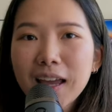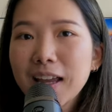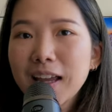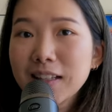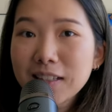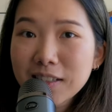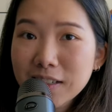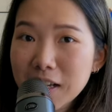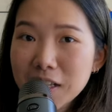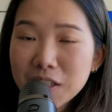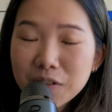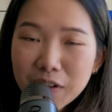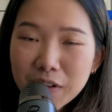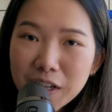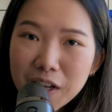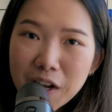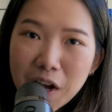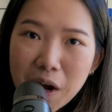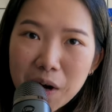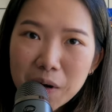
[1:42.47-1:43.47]
In today's
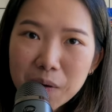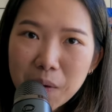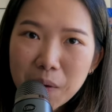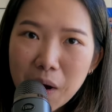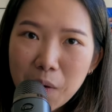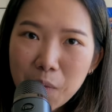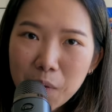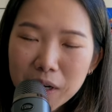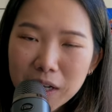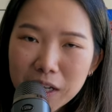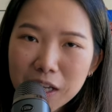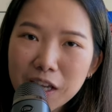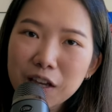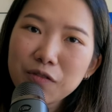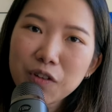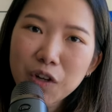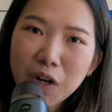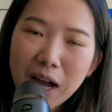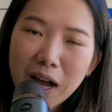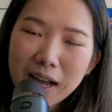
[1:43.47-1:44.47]
video, I want to
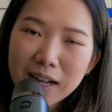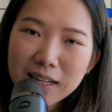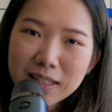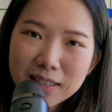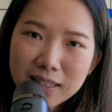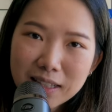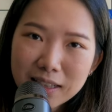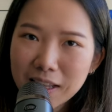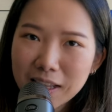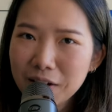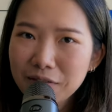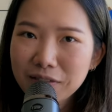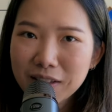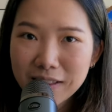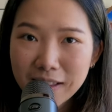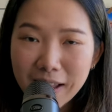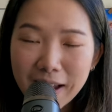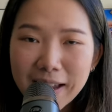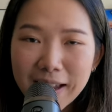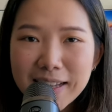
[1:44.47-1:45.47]
give you guys the lay of
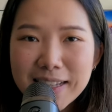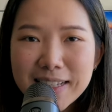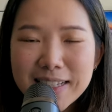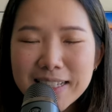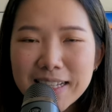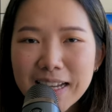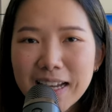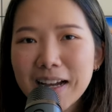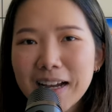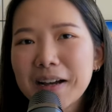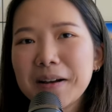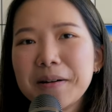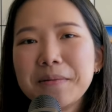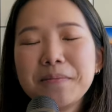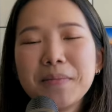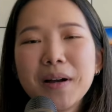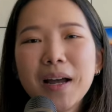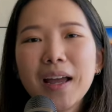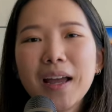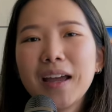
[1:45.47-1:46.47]
the land,
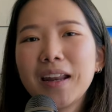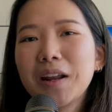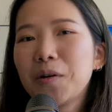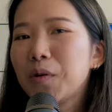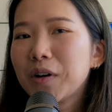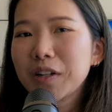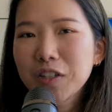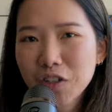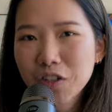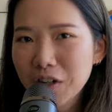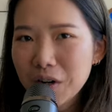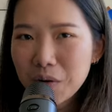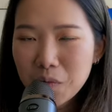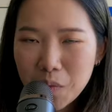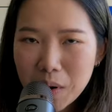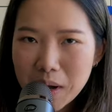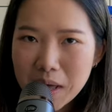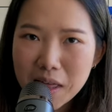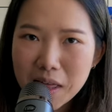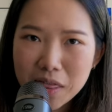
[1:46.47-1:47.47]
um, and I want to start
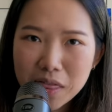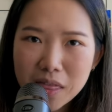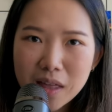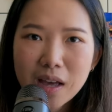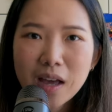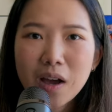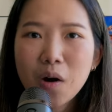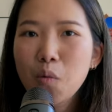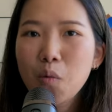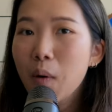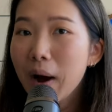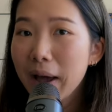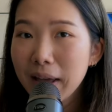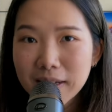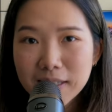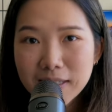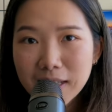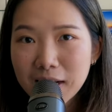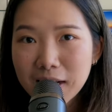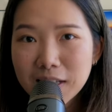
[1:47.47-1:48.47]
with why I
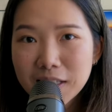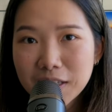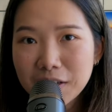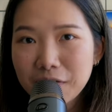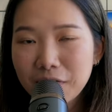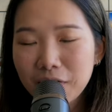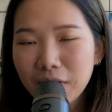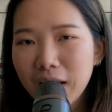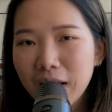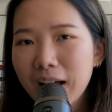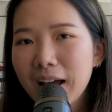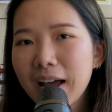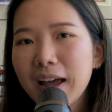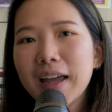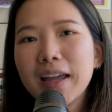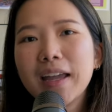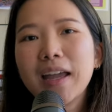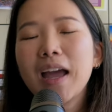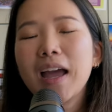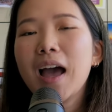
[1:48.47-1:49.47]
decided to
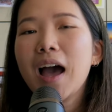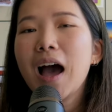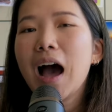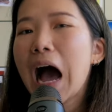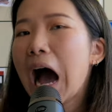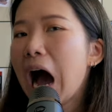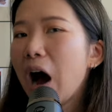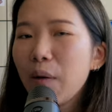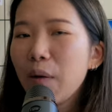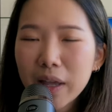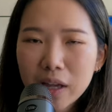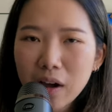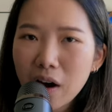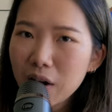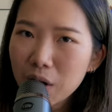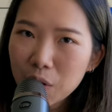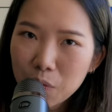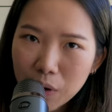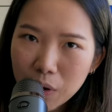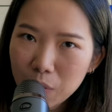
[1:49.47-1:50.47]
fly, how I
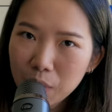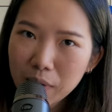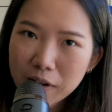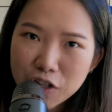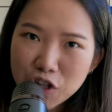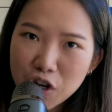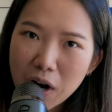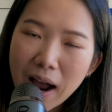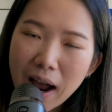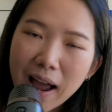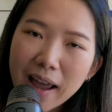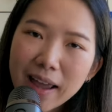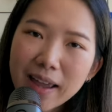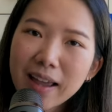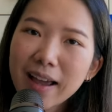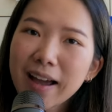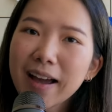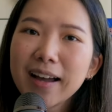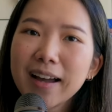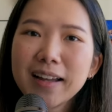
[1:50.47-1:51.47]
got in with one
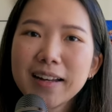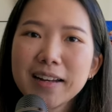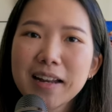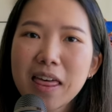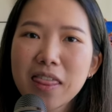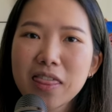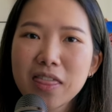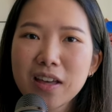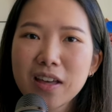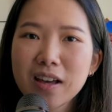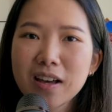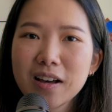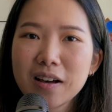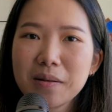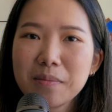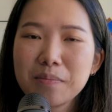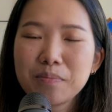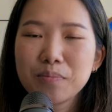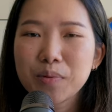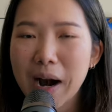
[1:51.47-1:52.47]
try, and
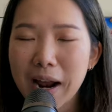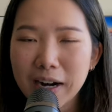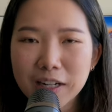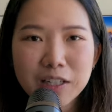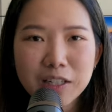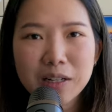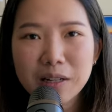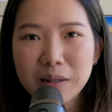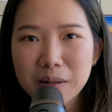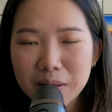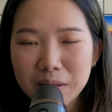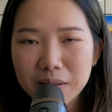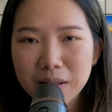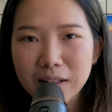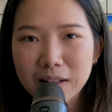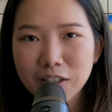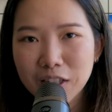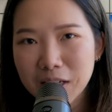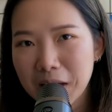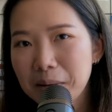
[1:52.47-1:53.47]
the practical
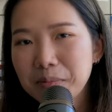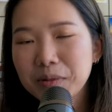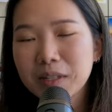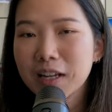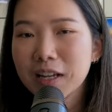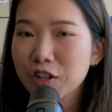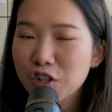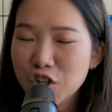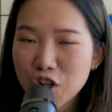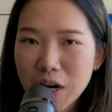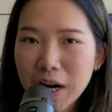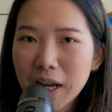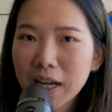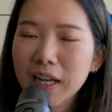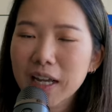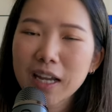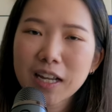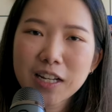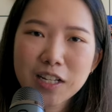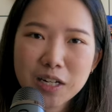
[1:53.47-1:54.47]
tips and
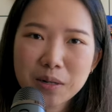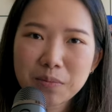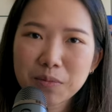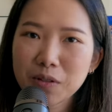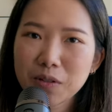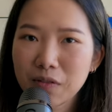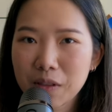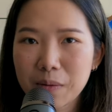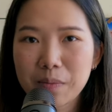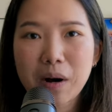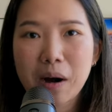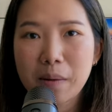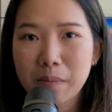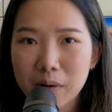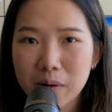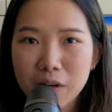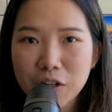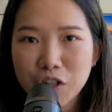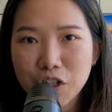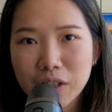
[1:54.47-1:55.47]
trick in terms of the
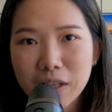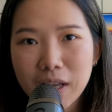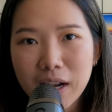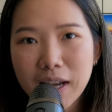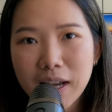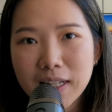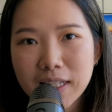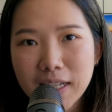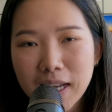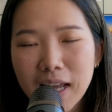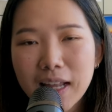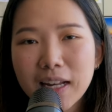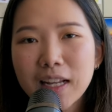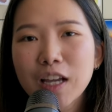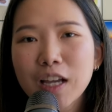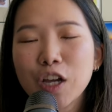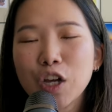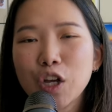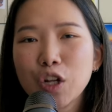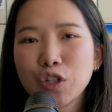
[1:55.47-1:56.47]
preparation that I did
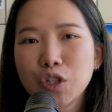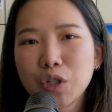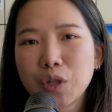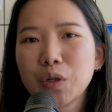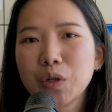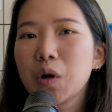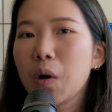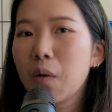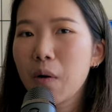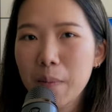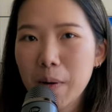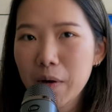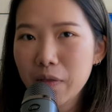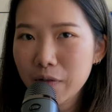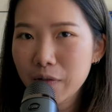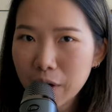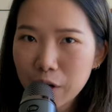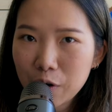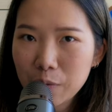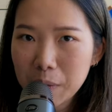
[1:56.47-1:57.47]
to go about
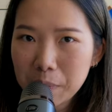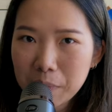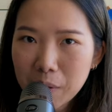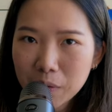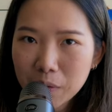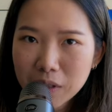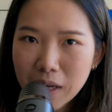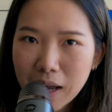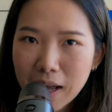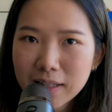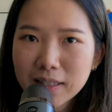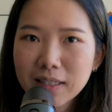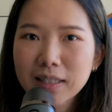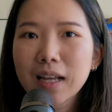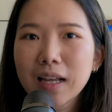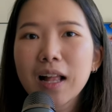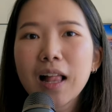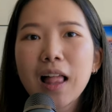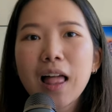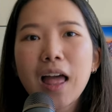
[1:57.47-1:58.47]
the recruitment process.